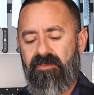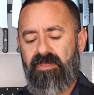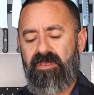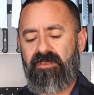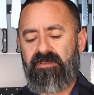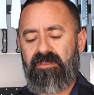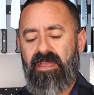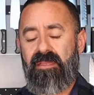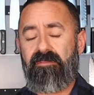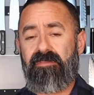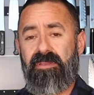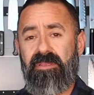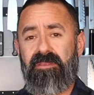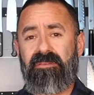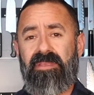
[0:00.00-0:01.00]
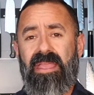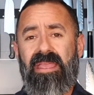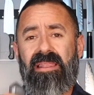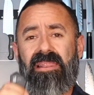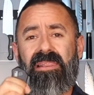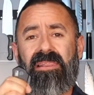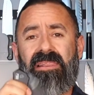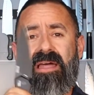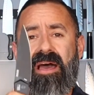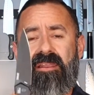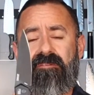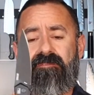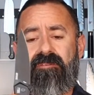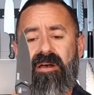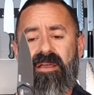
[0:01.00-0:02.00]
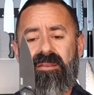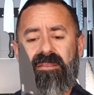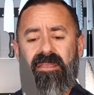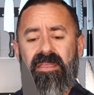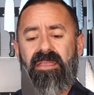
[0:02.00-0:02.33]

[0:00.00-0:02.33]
This knife is a lot of fun.